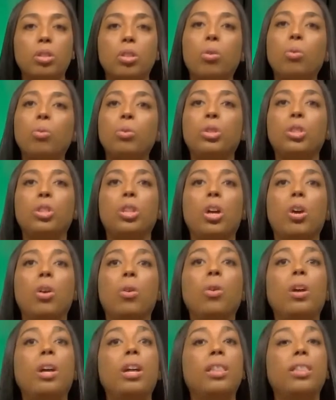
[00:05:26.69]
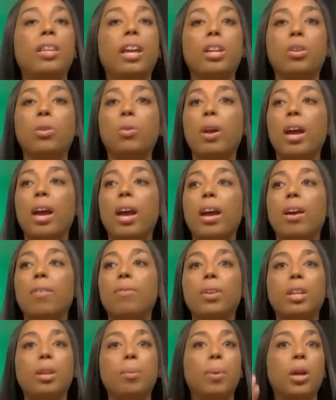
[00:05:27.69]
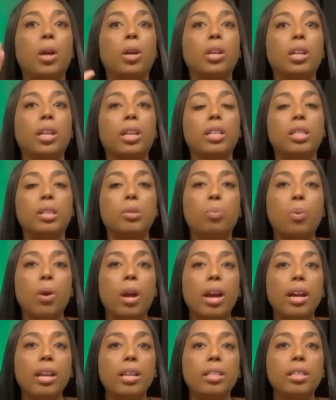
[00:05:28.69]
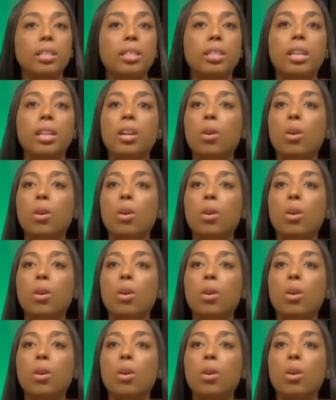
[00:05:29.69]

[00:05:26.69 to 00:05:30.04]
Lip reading: So it will show that you have an American Express